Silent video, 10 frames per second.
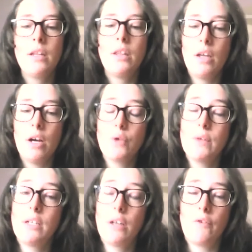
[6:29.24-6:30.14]
The
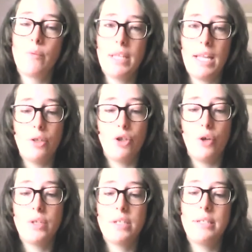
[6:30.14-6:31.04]
Austrian government then
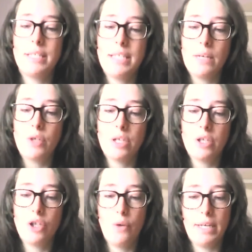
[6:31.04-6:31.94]
chose to distinguish
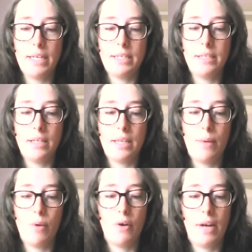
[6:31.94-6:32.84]
this new identity that they
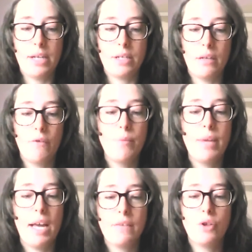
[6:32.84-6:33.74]
were creating from
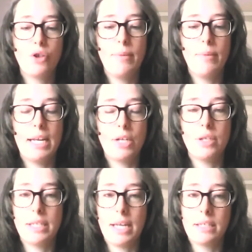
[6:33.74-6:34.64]
that of the German
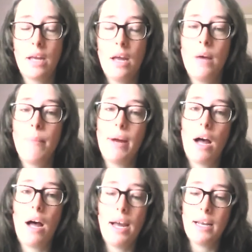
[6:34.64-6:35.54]
nation state by
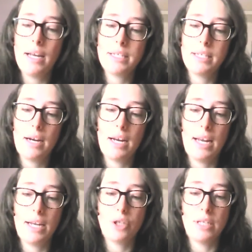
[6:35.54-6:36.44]
highlighting their
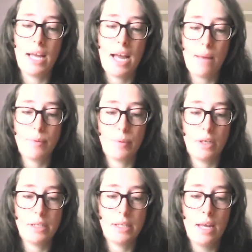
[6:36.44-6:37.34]
connection to the
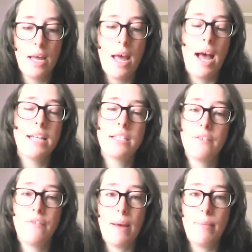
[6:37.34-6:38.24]
Habsburgs as the
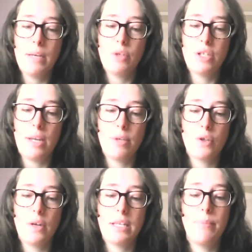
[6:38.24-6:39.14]
family which
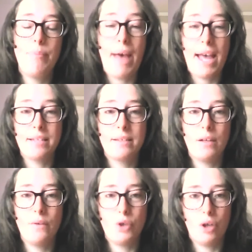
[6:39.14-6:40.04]
demonstrated the best
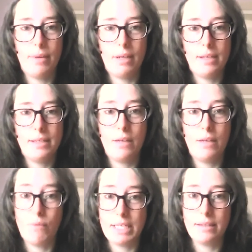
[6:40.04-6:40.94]
of Germanness
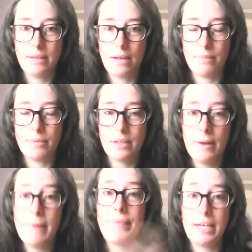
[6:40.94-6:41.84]
in recent times.
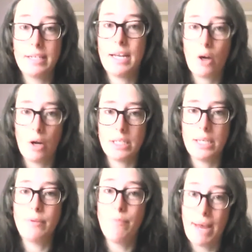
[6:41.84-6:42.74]
There's that
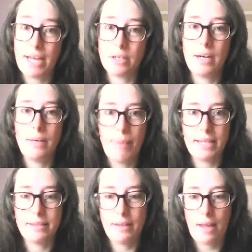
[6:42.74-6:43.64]
concept of better and
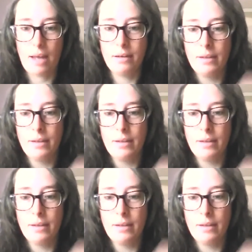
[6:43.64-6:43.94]
best again.